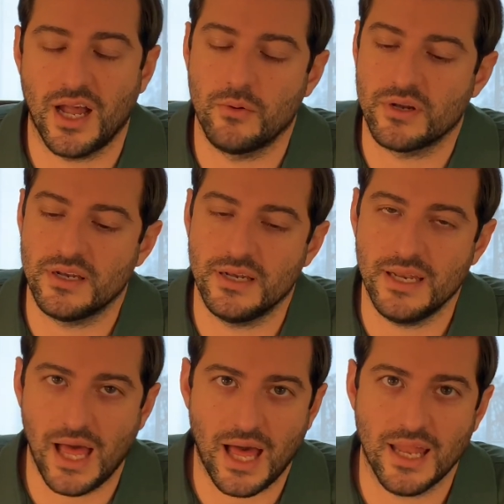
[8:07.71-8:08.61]
I would
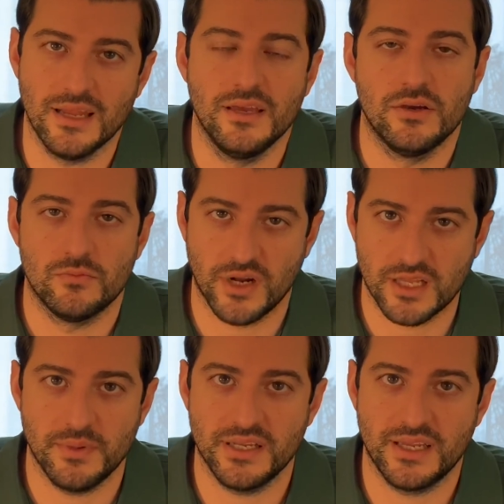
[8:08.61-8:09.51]
not
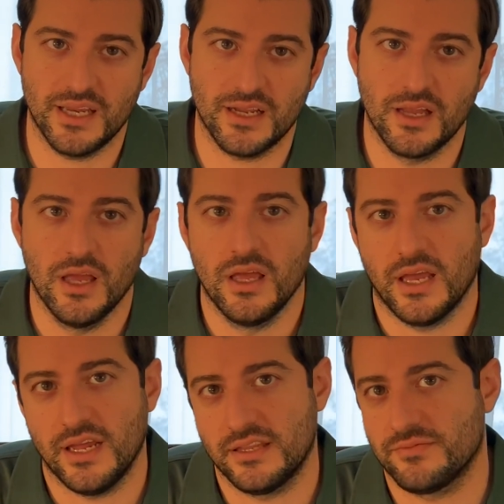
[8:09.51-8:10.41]
recommend getting
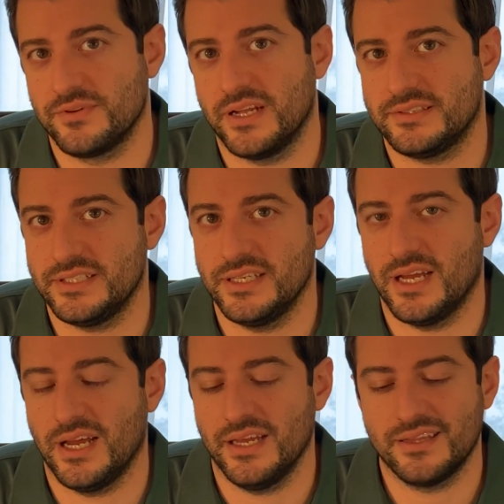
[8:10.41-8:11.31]
a
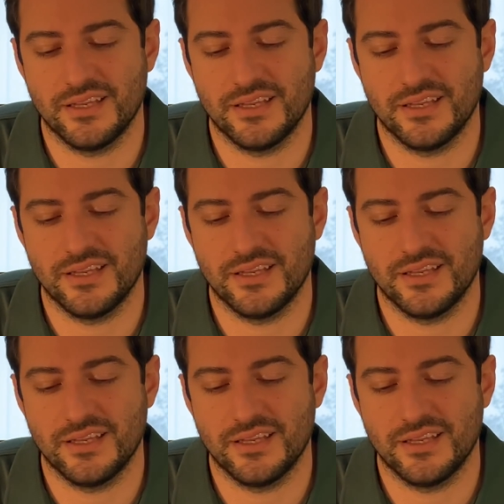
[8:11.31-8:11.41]
318i.